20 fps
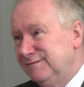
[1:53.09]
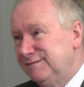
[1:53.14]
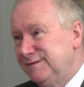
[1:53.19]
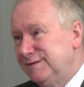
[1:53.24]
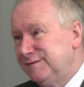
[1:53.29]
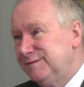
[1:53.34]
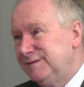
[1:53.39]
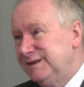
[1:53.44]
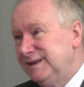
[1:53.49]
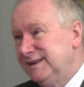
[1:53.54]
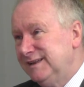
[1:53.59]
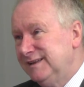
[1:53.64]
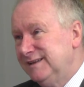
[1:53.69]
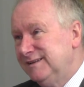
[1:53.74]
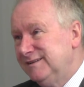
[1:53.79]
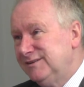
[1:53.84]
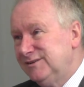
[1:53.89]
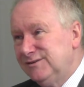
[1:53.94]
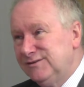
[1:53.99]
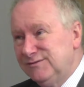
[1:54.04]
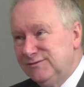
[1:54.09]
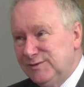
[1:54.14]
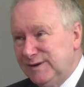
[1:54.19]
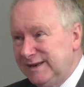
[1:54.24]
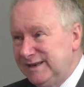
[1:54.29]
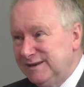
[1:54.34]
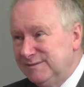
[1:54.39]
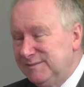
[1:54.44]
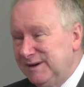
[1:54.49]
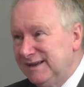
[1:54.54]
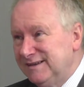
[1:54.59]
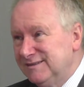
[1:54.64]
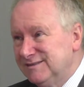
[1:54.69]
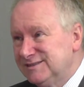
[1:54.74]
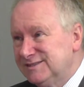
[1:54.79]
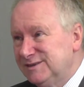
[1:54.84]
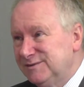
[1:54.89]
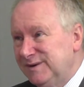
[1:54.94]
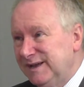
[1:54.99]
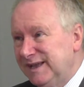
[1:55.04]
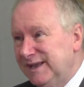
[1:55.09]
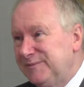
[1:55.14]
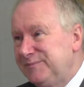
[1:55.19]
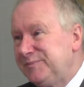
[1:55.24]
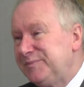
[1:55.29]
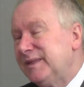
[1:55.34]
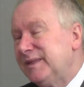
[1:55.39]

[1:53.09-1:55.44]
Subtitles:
15, 20 miles away,